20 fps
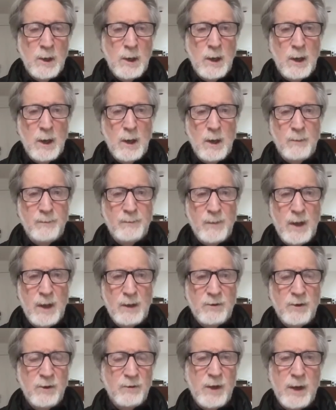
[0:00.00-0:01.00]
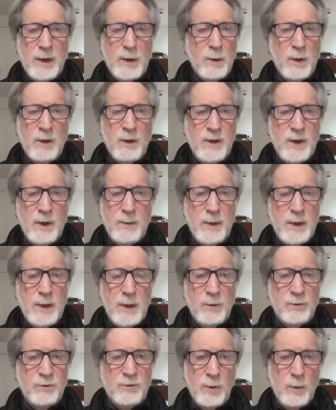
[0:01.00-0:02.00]
And since I don't have anybody
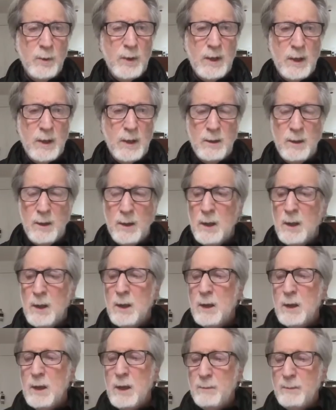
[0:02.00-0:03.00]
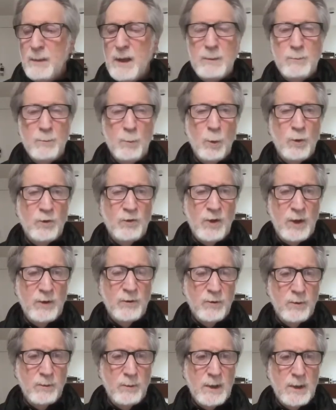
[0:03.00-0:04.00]
else doing it, it made more
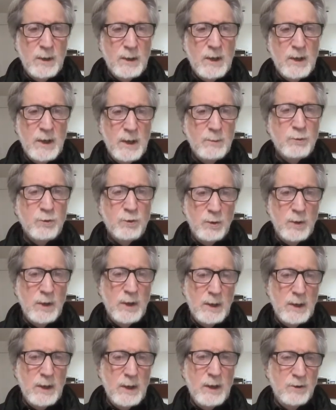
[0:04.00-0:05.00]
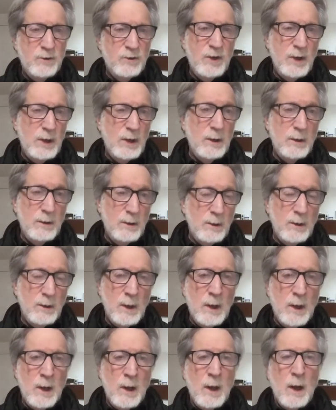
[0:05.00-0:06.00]
sense for me to keep shooting in HD.
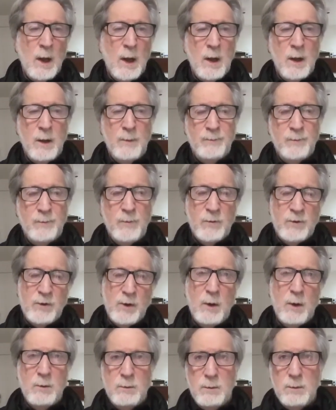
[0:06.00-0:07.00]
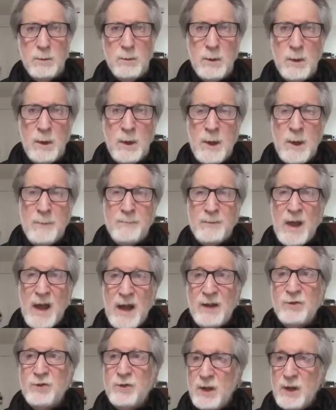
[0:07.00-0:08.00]
So
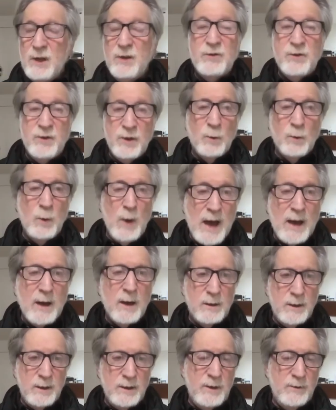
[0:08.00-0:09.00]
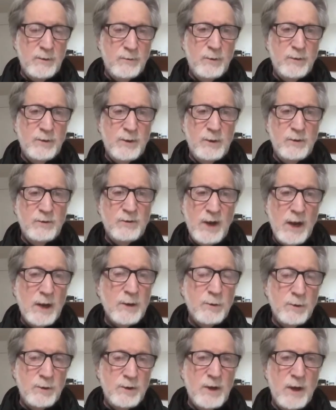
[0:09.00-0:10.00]
HD is still radically different than
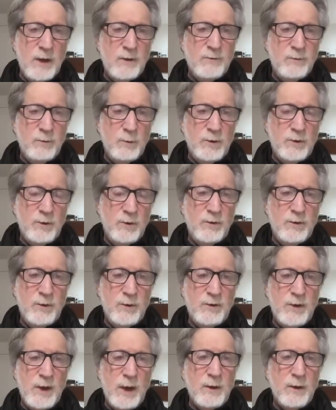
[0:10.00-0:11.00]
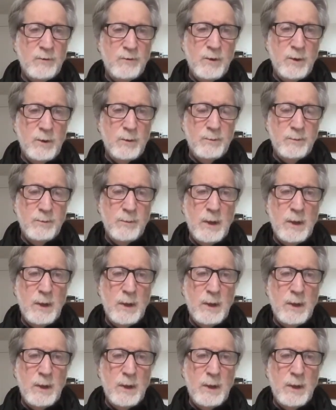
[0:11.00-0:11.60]
standard def, which is the second film,